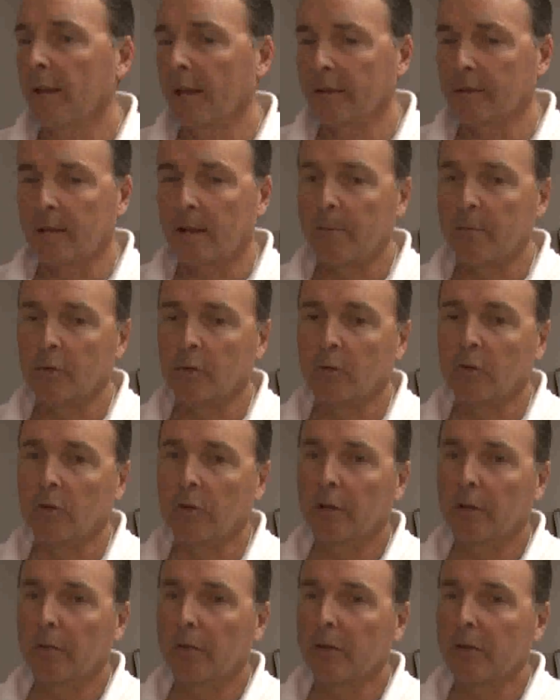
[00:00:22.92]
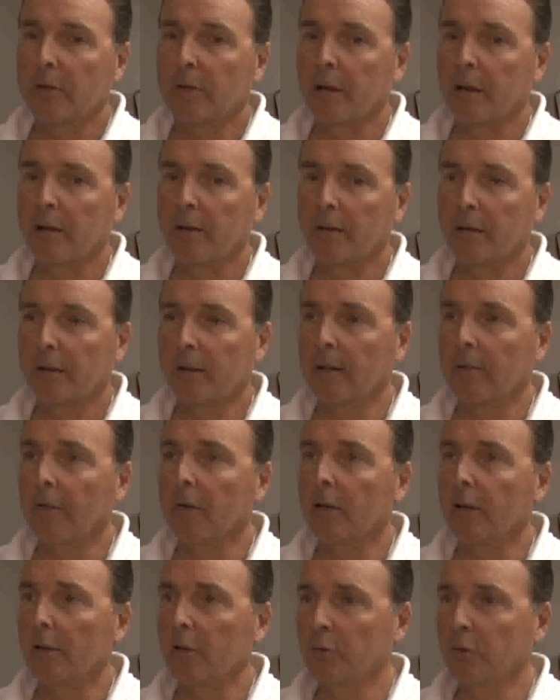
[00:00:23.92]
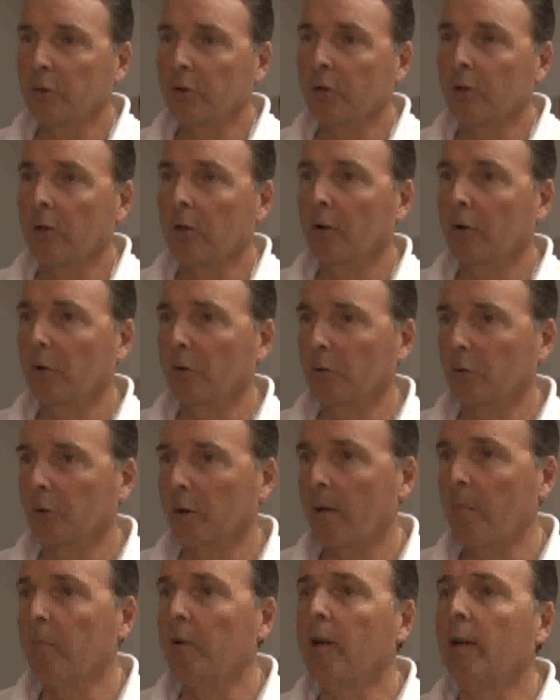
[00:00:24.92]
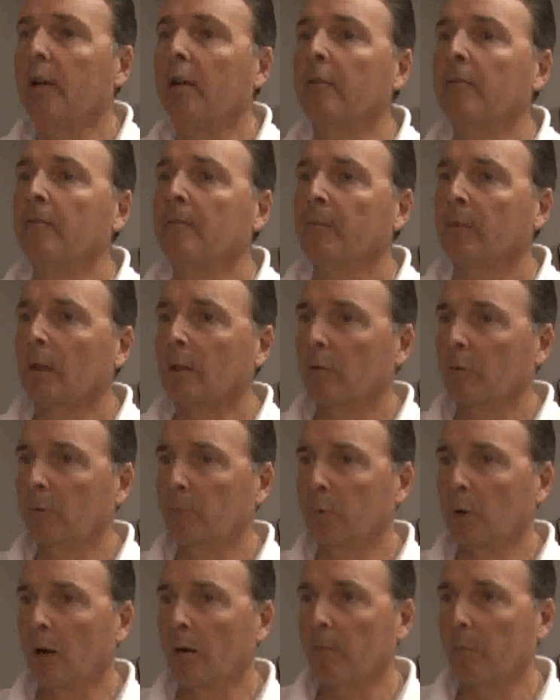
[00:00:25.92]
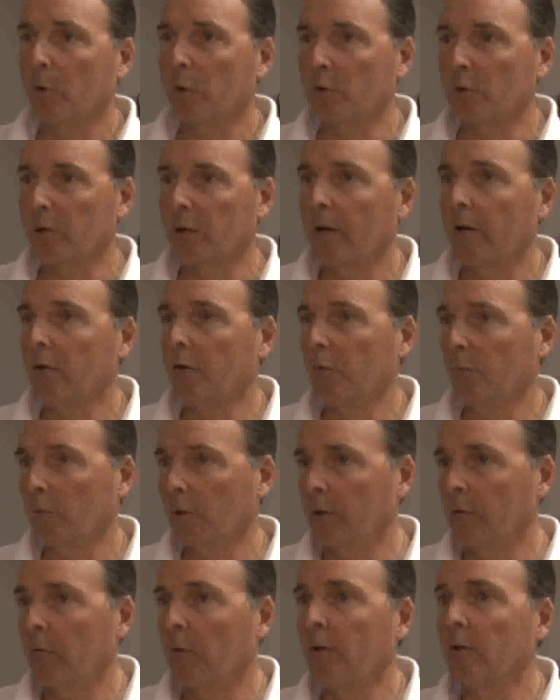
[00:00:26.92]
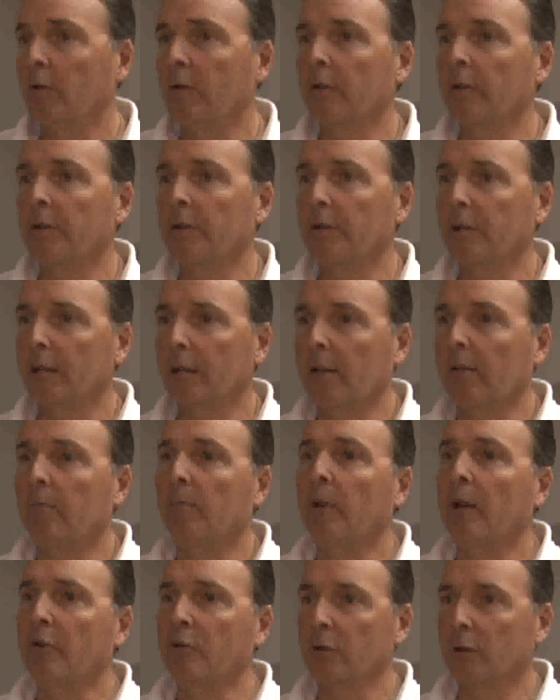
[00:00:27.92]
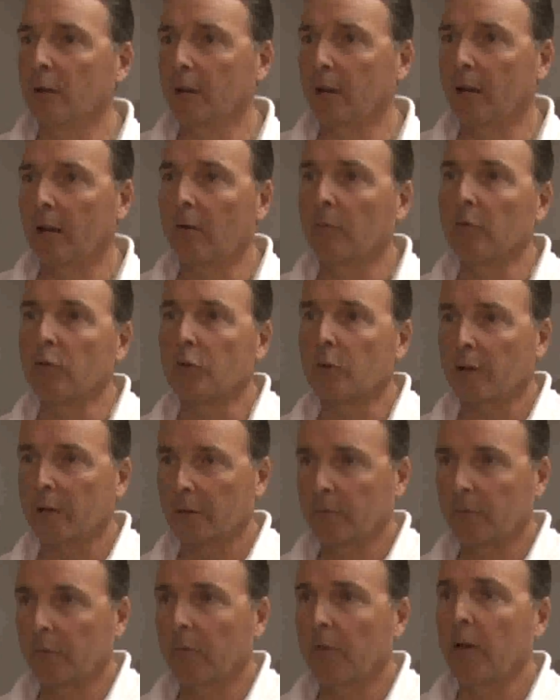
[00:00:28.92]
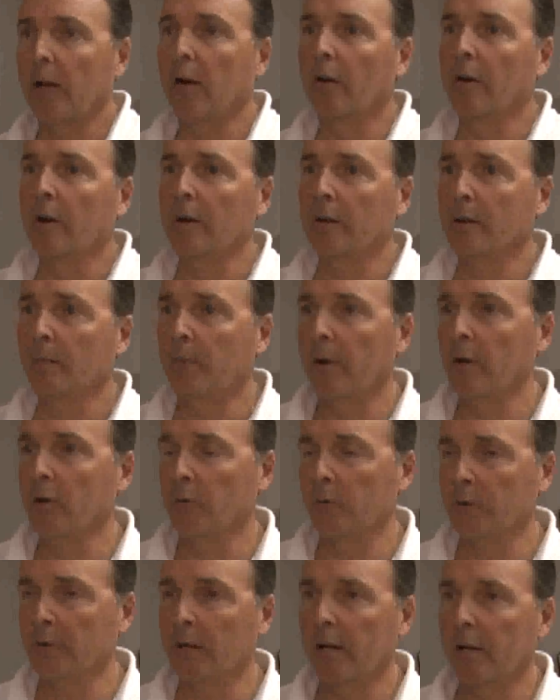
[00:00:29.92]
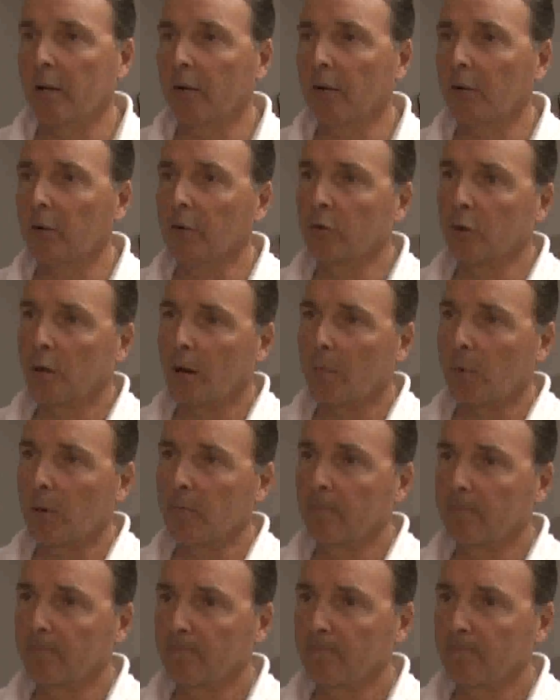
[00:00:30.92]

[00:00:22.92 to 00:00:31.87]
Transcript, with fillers: Yes, absolutely. It was a significant injury to the lower extremity. We brought Mercy Air 21 to the scene. Patient care was transferred there, and the patient was taken into trauma.